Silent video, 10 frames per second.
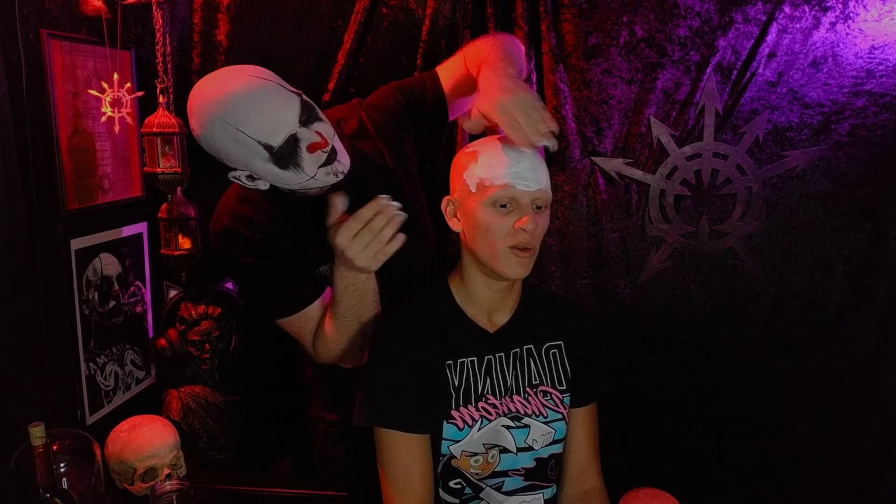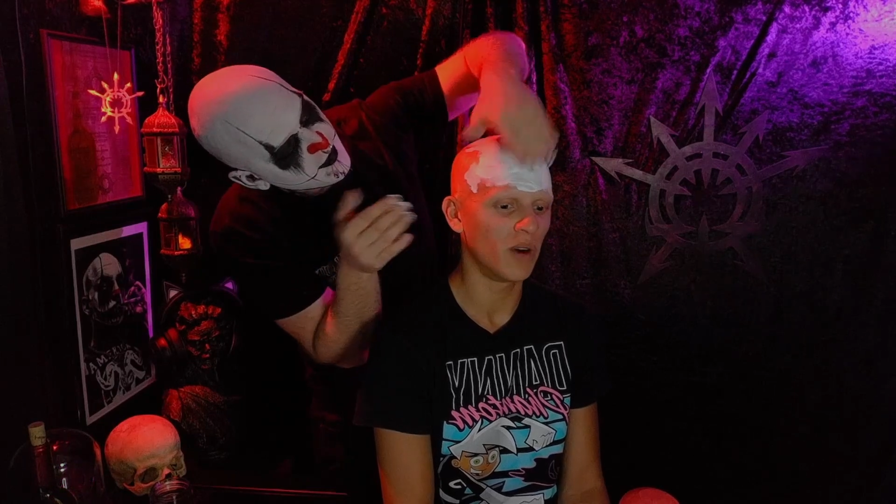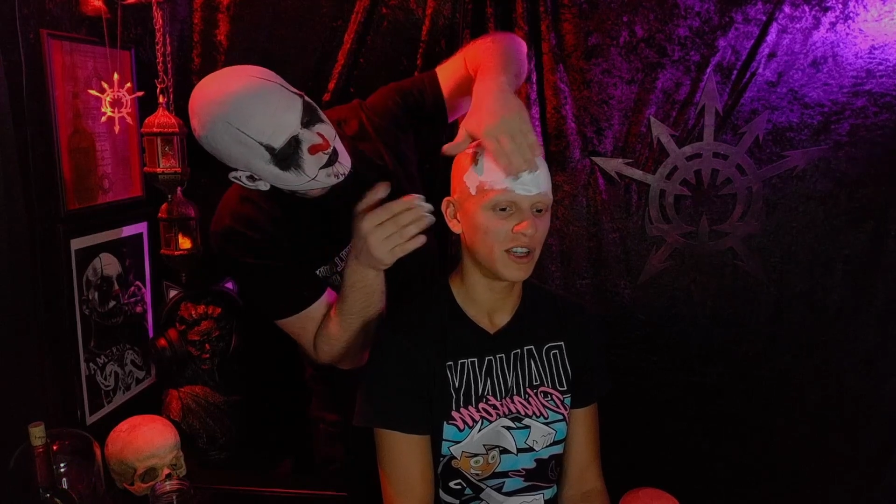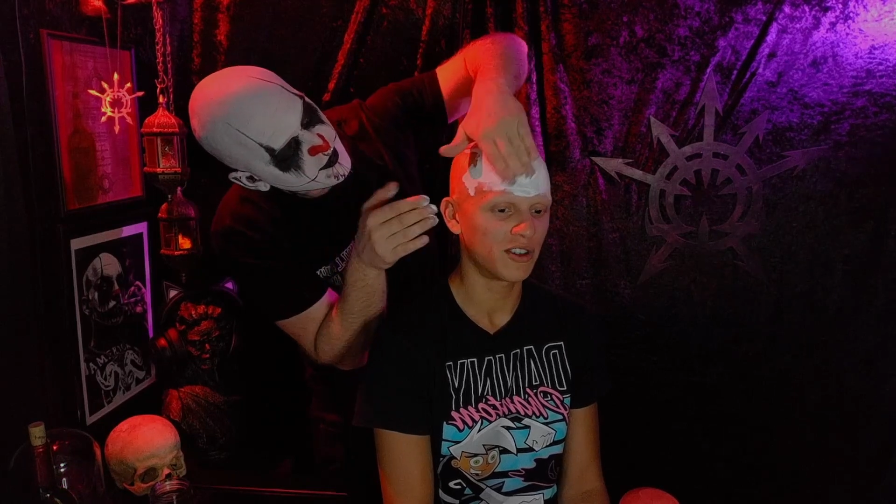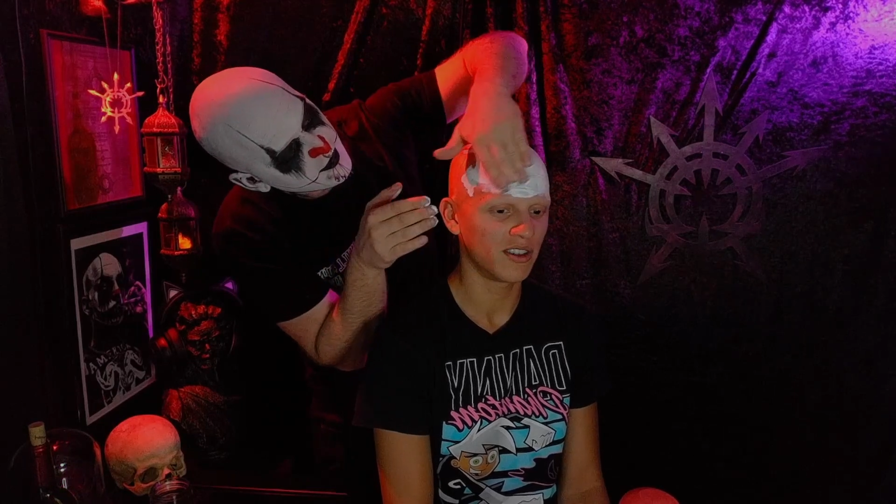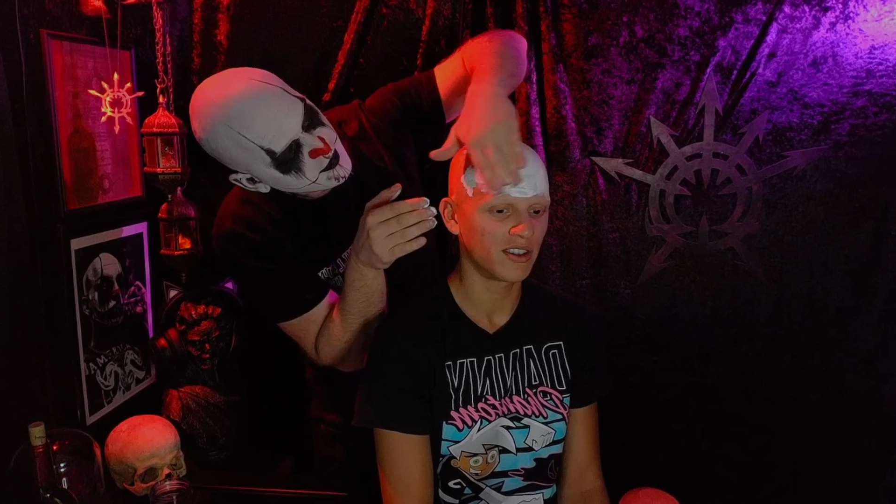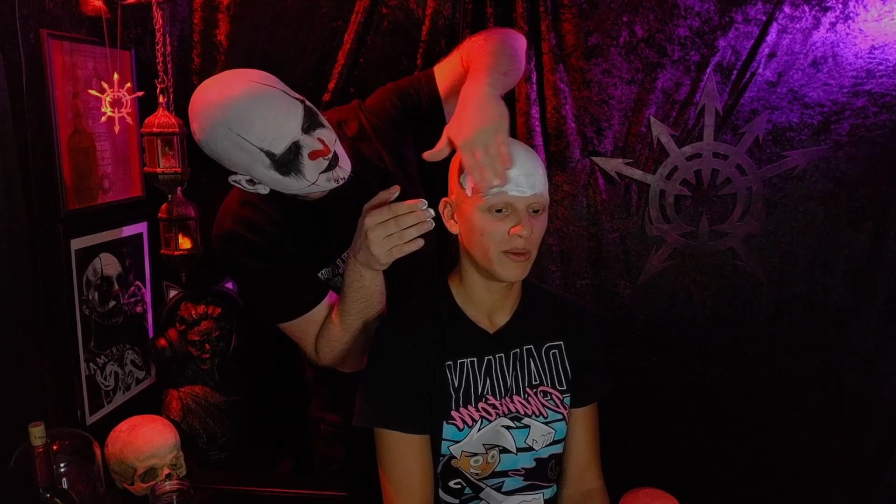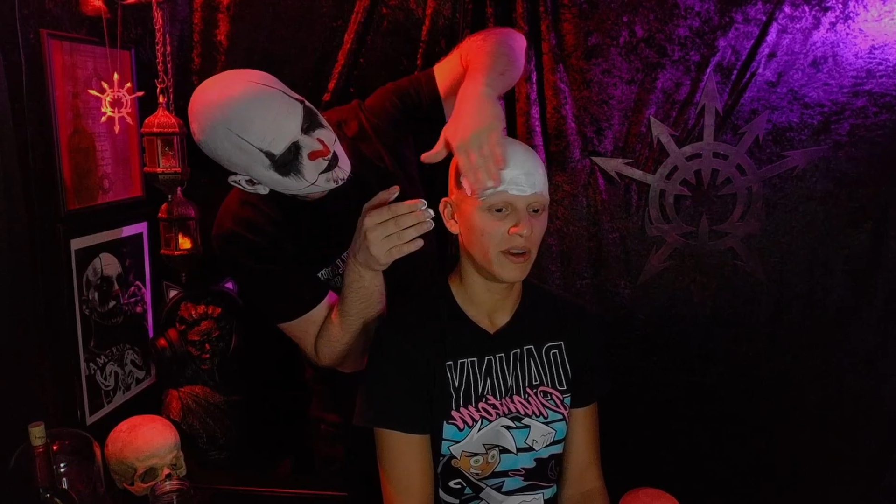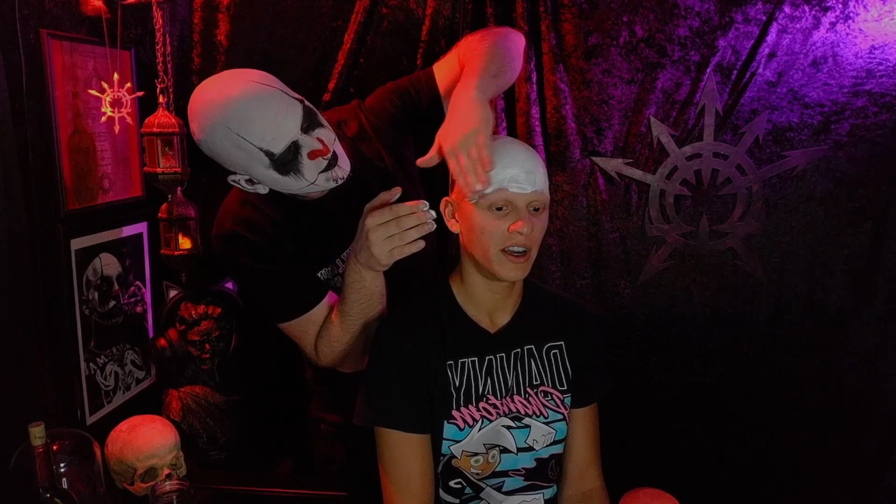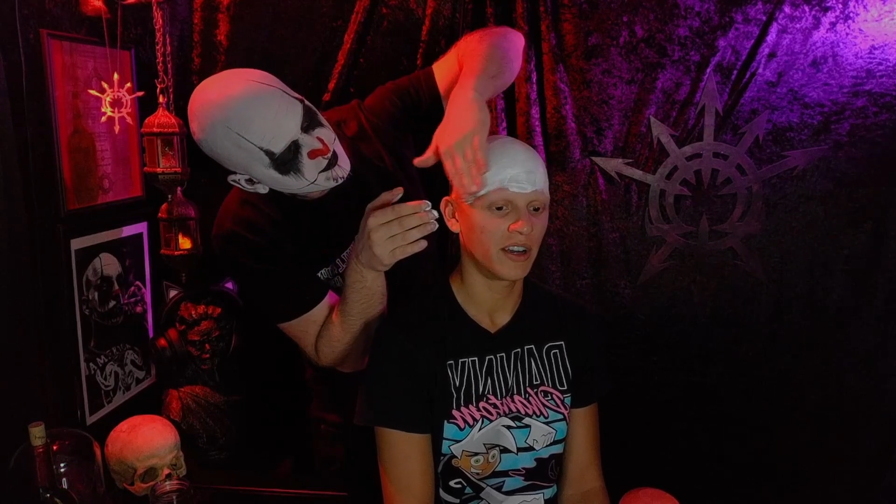watches
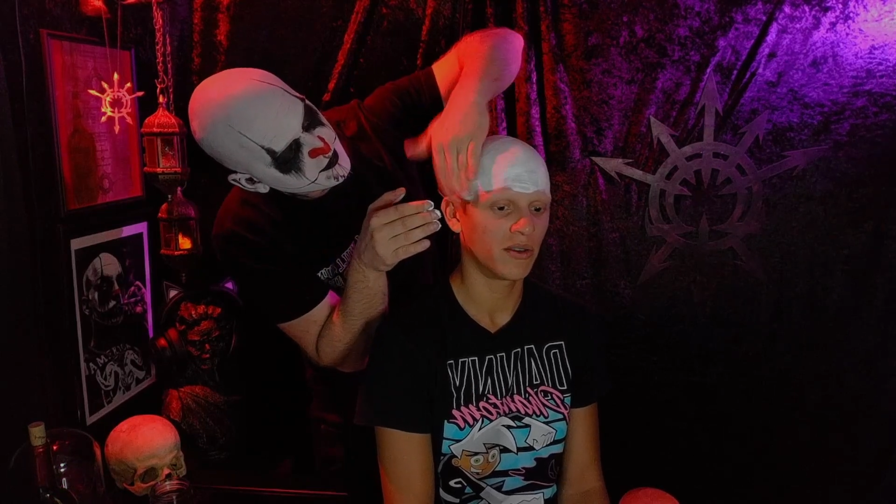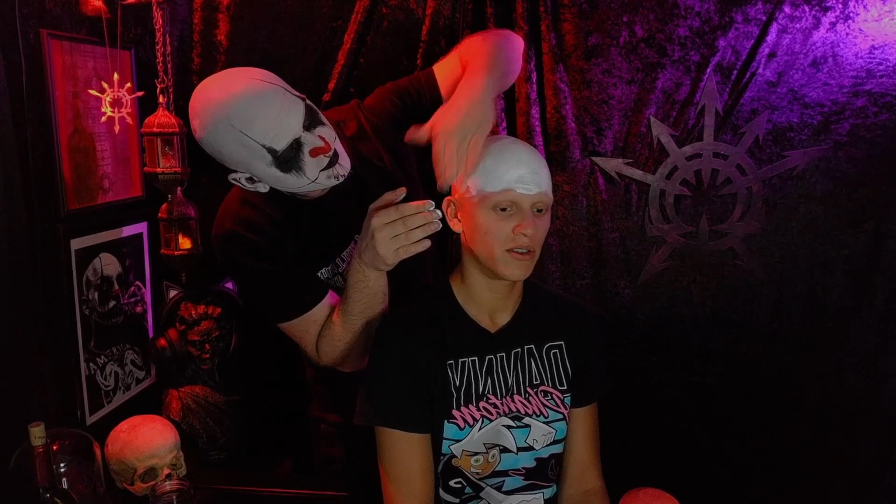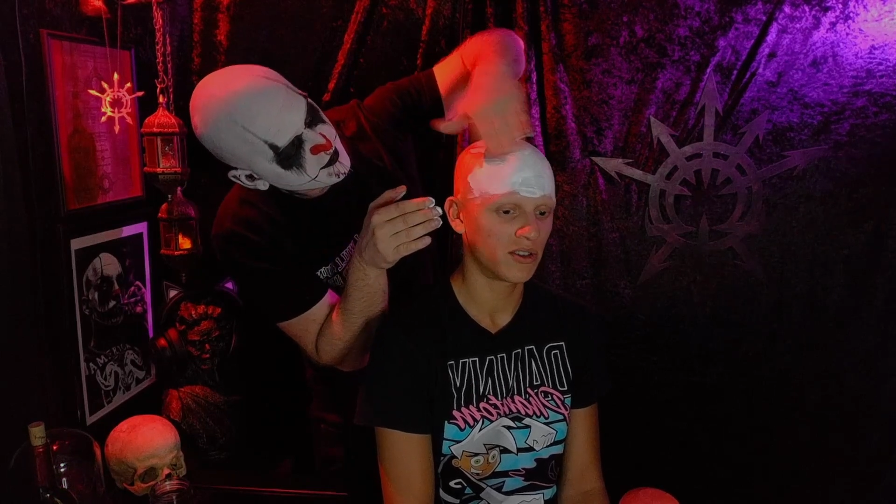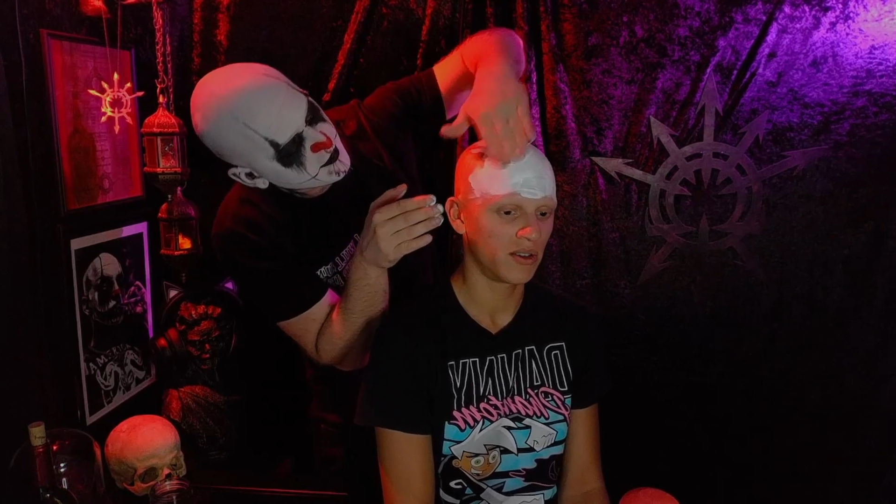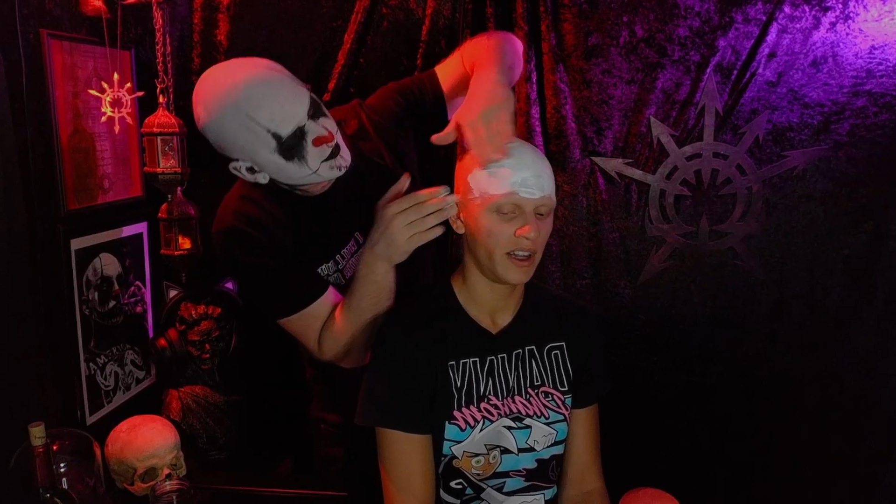American Horror Story?